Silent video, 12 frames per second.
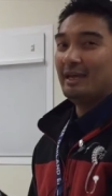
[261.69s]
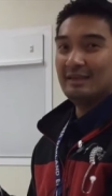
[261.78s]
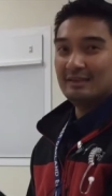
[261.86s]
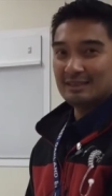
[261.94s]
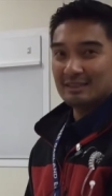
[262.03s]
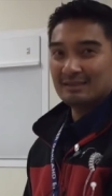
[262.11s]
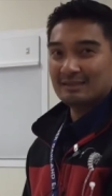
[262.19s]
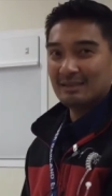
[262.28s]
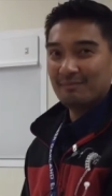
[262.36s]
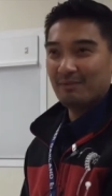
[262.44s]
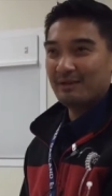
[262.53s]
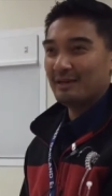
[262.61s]
It is just
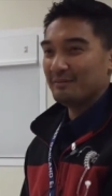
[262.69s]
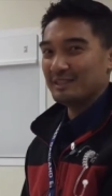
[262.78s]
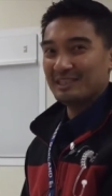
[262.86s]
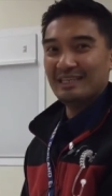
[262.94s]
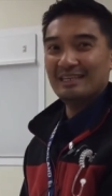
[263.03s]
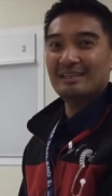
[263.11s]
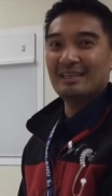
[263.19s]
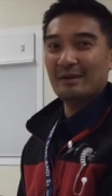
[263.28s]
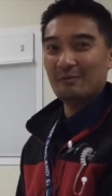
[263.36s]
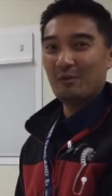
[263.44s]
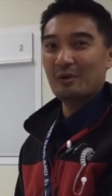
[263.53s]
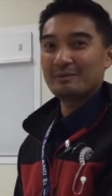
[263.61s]
simply a machine
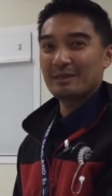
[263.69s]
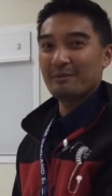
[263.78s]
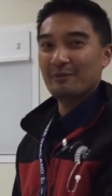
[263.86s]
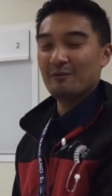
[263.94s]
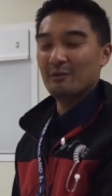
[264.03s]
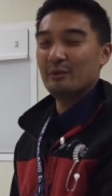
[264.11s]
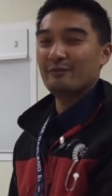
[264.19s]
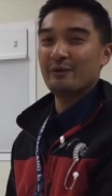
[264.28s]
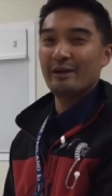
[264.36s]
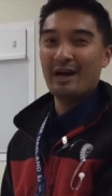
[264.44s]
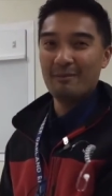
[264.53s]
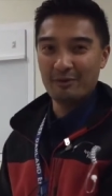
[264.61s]
that warms up your fluid
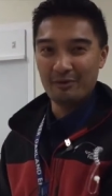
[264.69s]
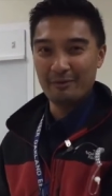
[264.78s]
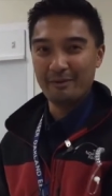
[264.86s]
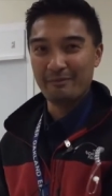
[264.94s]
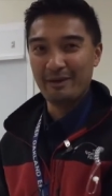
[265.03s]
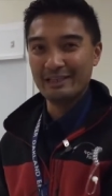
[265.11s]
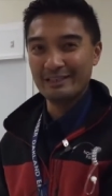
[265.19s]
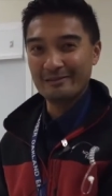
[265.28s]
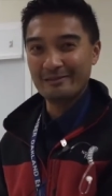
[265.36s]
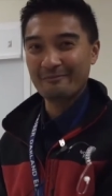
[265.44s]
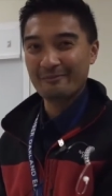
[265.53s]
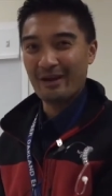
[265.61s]
for your hypothermic
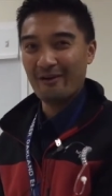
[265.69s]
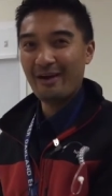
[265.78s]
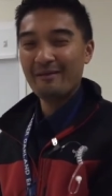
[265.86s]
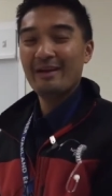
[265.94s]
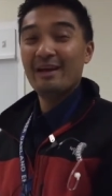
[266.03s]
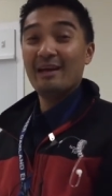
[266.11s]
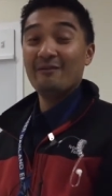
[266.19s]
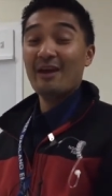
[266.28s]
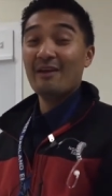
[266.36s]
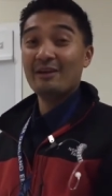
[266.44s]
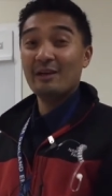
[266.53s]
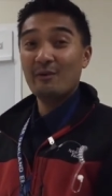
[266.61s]
patients. All right. If
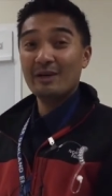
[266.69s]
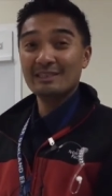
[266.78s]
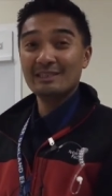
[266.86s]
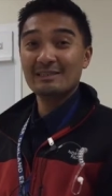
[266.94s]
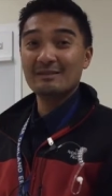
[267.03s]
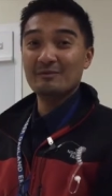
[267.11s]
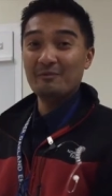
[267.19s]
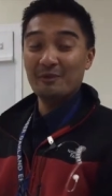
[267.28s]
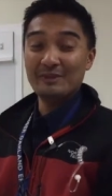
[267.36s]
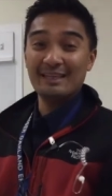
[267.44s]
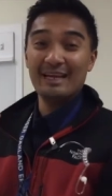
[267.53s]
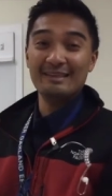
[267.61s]
you have any questions,
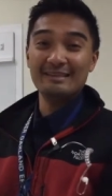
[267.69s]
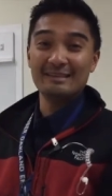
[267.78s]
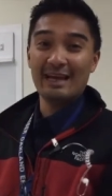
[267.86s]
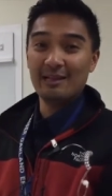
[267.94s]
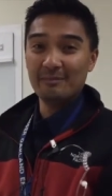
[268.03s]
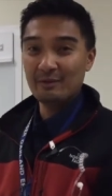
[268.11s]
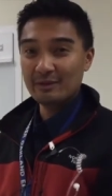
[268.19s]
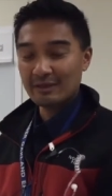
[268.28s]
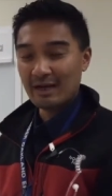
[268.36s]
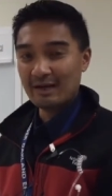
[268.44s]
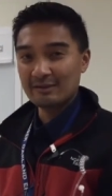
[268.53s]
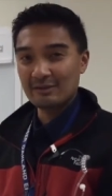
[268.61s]
once again, this is Alan
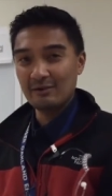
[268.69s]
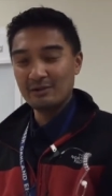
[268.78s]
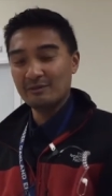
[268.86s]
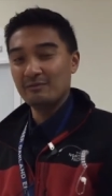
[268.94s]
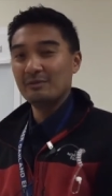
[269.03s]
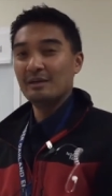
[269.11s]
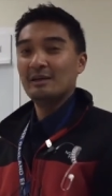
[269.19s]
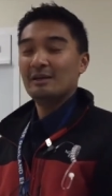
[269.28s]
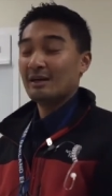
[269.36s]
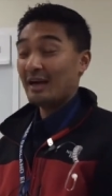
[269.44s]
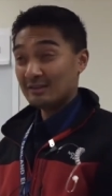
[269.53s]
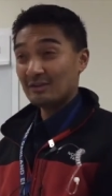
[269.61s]
Bolda, Kaiser Oakland
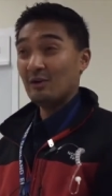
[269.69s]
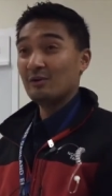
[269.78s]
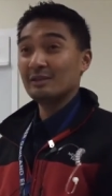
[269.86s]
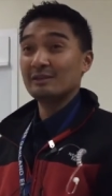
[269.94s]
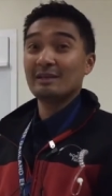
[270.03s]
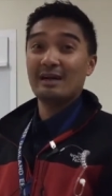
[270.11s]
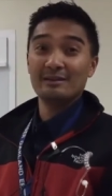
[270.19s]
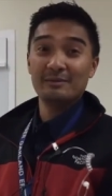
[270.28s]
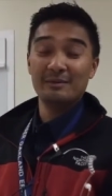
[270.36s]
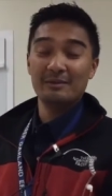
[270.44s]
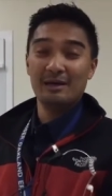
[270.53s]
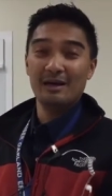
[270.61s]
Kaiser Oakland,
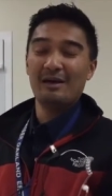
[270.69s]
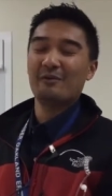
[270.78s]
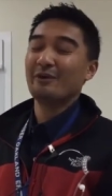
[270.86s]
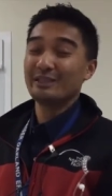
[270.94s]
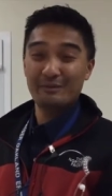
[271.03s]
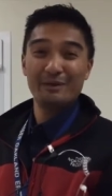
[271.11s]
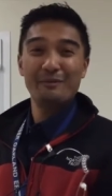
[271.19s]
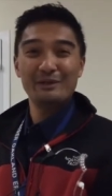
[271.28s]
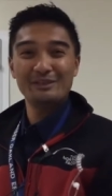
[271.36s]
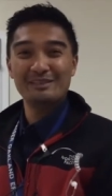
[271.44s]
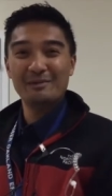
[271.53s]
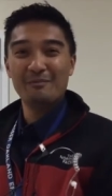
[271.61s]
Kaiser uh, Richmond
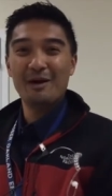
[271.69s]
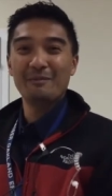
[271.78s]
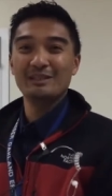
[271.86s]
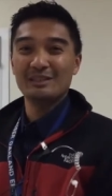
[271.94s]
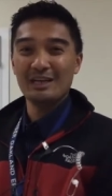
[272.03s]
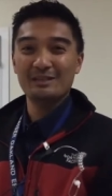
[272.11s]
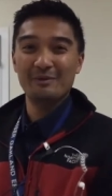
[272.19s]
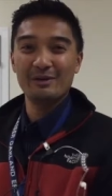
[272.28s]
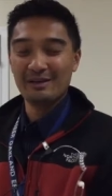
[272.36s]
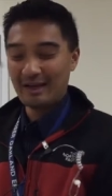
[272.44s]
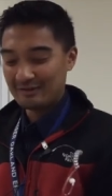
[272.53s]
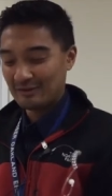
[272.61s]
Emergency Department, Josh
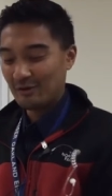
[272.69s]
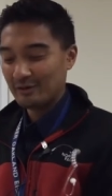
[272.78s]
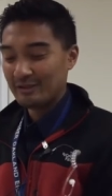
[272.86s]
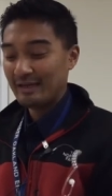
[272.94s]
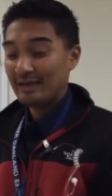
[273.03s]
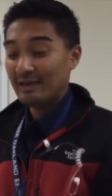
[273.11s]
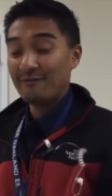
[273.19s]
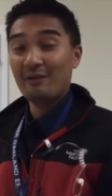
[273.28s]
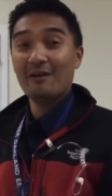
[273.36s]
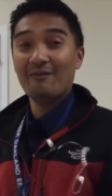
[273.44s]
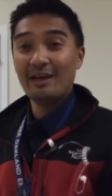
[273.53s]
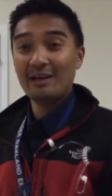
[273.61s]
Burke, Kaiser Oakland. If
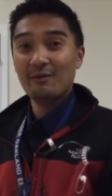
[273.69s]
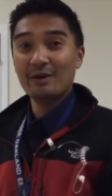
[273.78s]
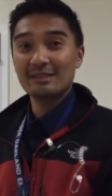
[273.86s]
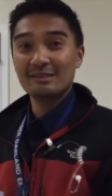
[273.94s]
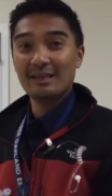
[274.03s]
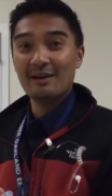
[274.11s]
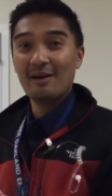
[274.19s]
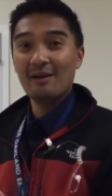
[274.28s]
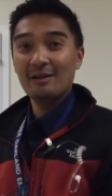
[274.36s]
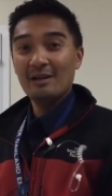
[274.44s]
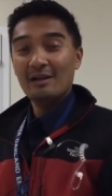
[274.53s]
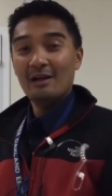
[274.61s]
you have any questions at
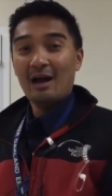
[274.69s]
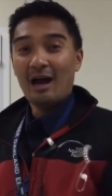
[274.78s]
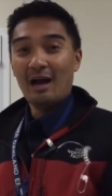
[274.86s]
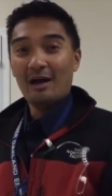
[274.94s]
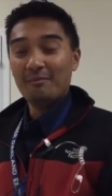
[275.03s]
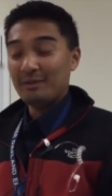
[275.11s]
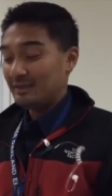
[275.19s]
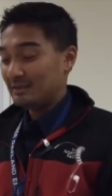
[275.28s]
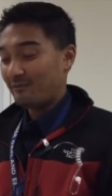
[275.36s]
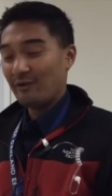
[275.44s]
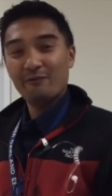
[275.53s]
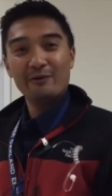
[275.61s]
all, uh,
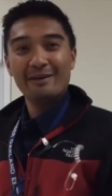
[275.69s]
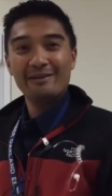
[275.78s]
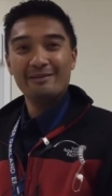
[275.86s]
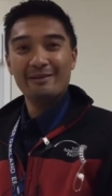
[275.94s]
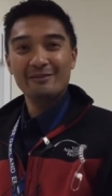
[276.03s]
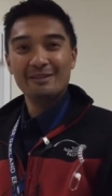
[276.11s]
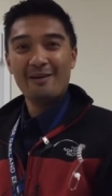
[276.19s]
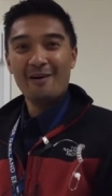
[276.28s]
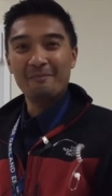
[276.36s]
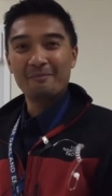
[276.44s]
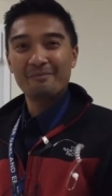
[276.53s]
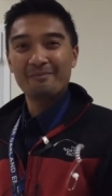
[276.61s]
please feel free to give us a
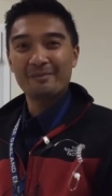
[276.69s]
call.